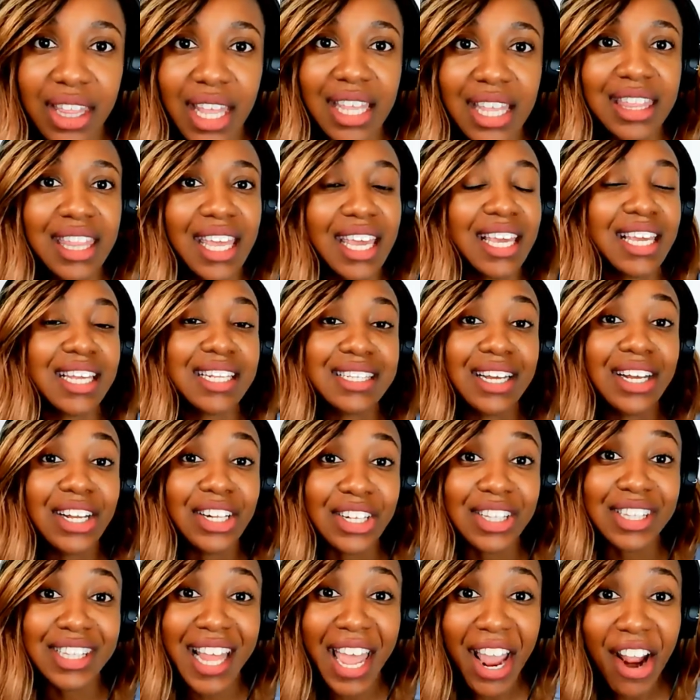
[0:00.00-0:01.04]
They think it's
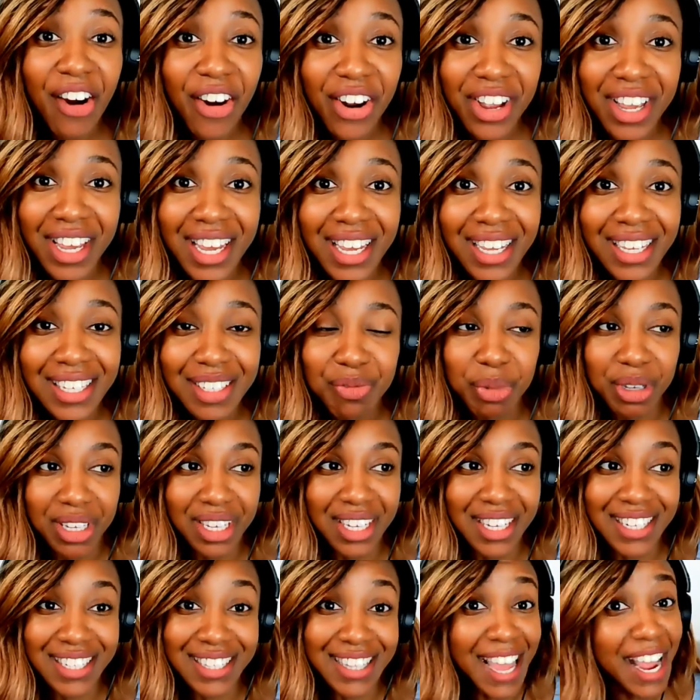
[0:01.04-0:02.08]
hilarious
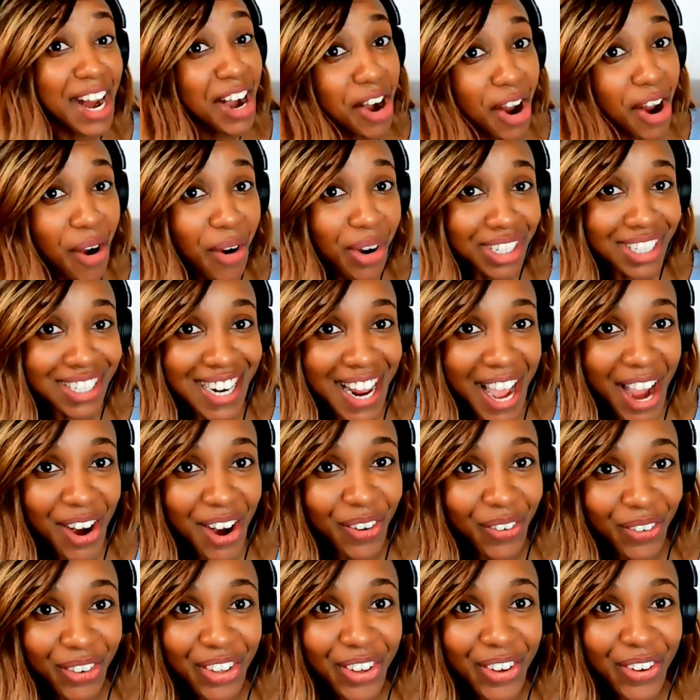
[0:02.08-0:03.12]
because they know it's
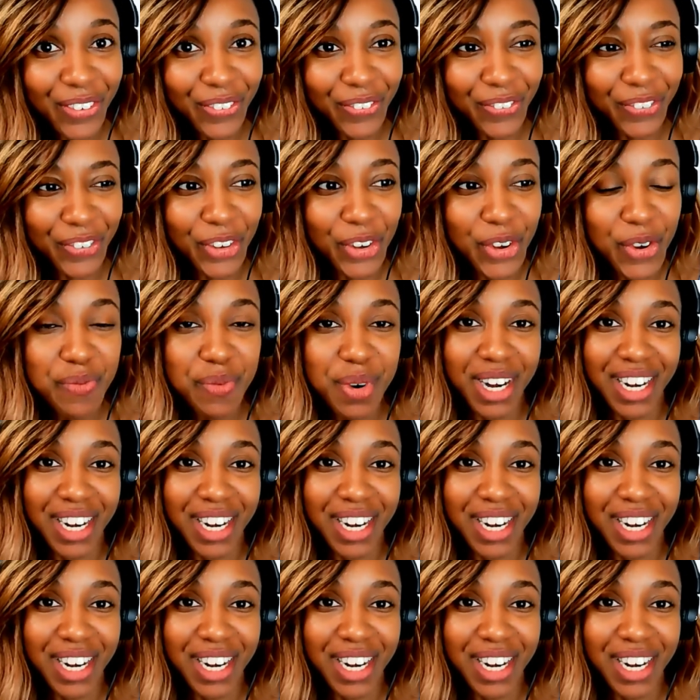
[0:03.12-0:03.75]
not real food,